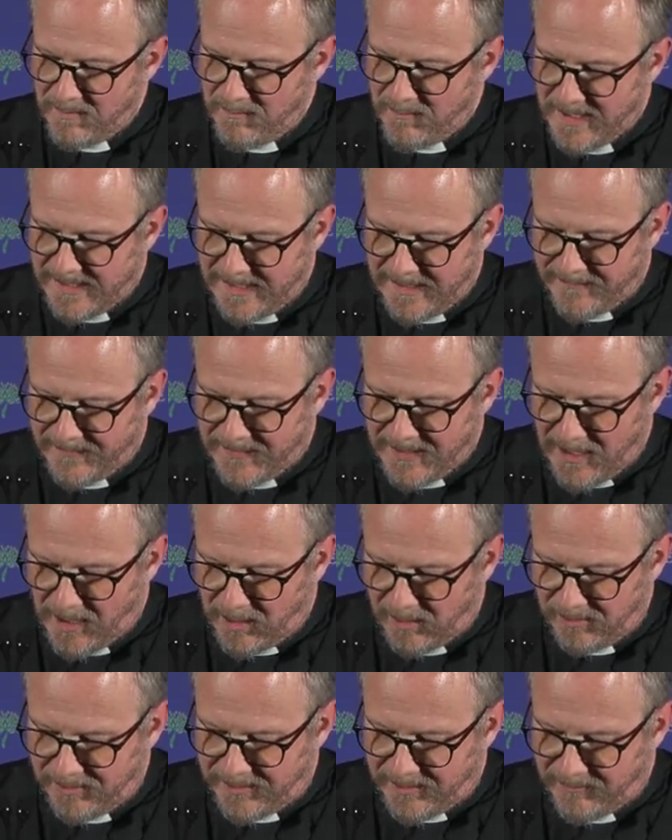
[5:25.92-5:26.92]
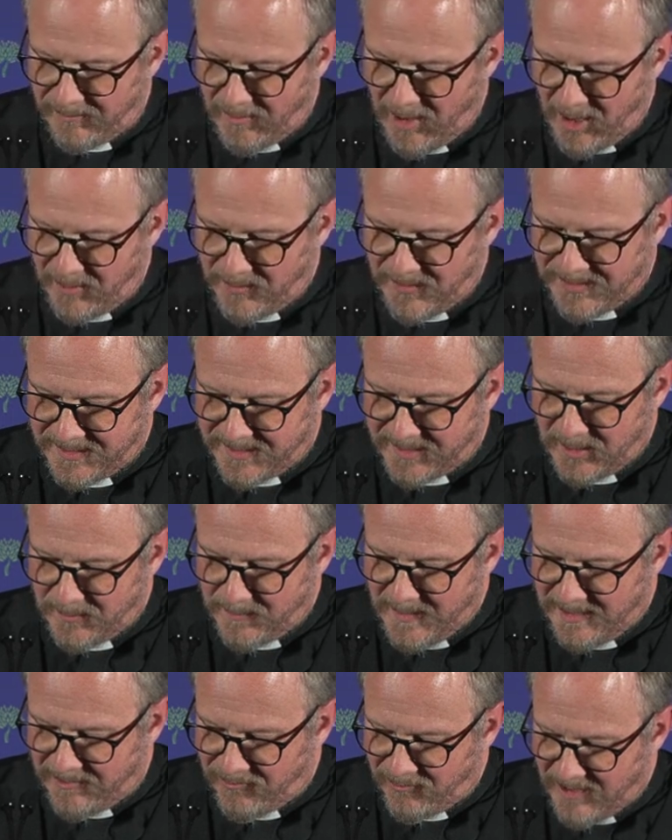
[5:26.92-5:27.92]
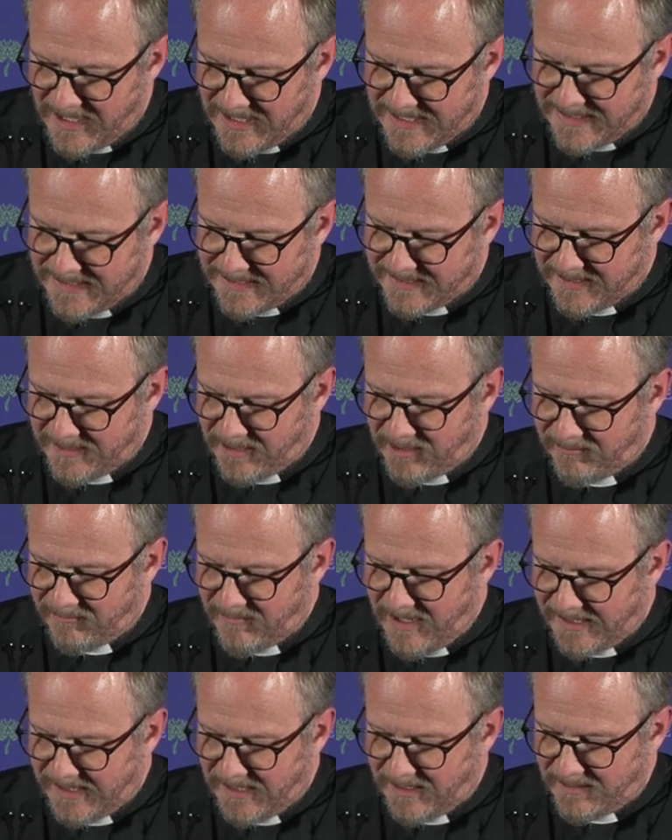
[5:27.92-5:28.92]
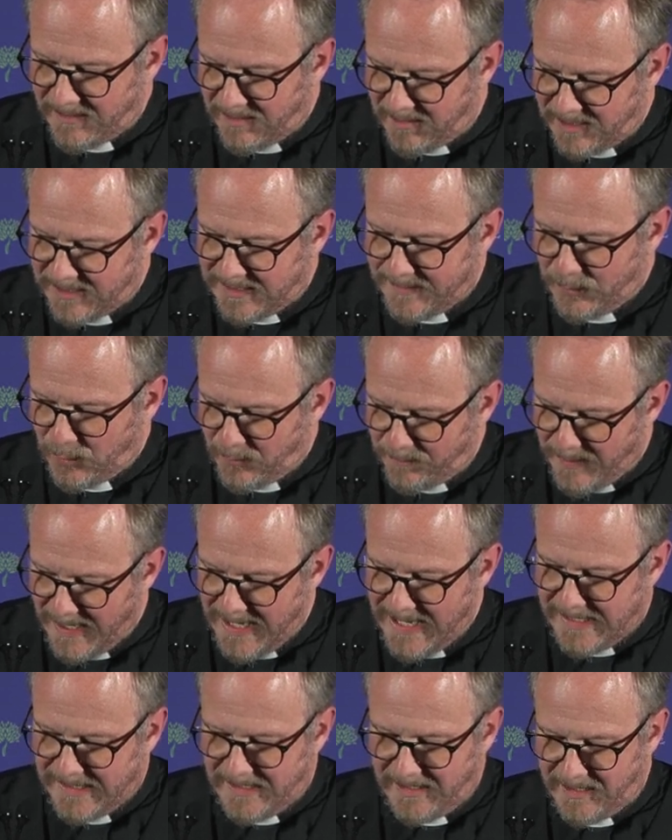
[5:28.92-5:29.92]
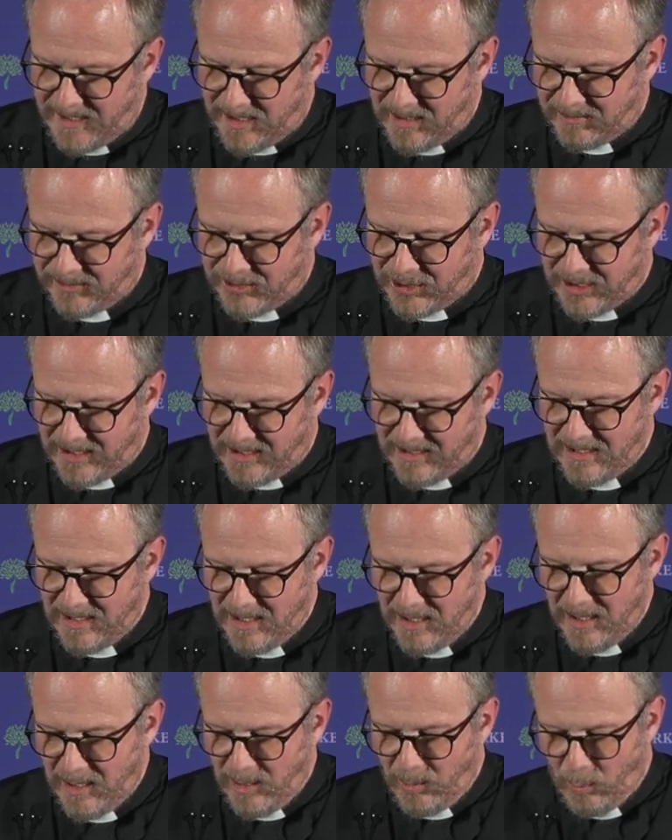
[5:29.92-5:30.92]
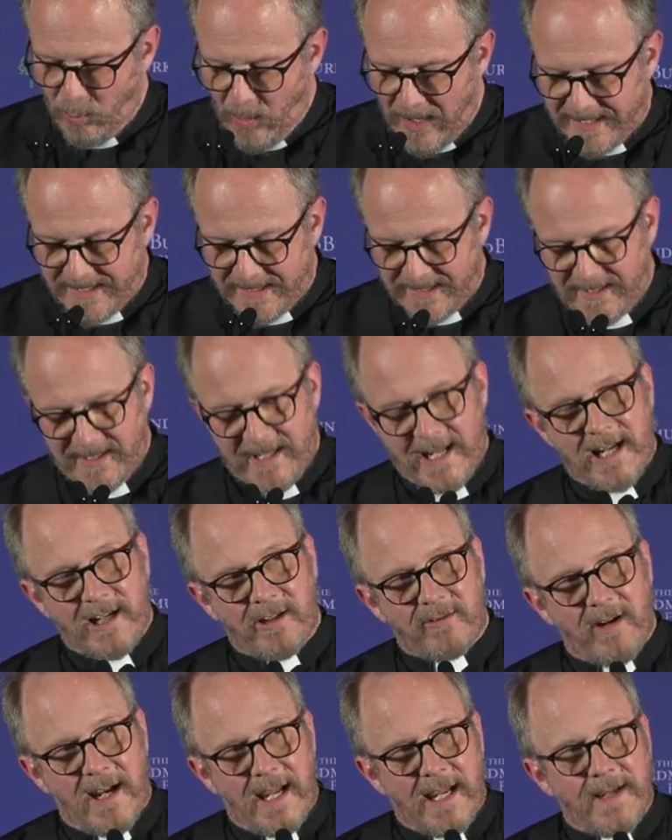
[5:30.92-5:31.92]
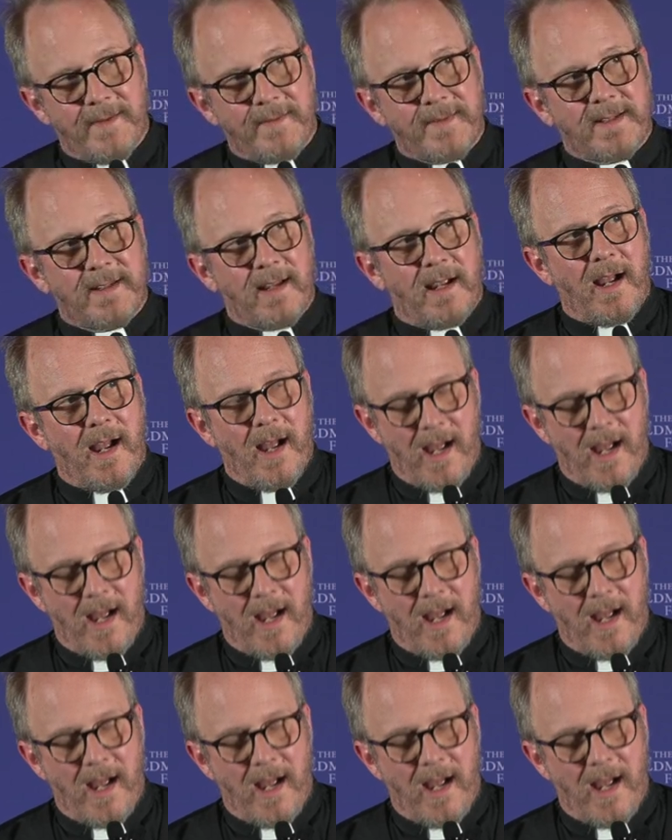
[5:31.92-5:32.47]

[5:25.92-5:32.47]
Many of the older Romans who'd been raised in a recognizable pagan culture went to their graves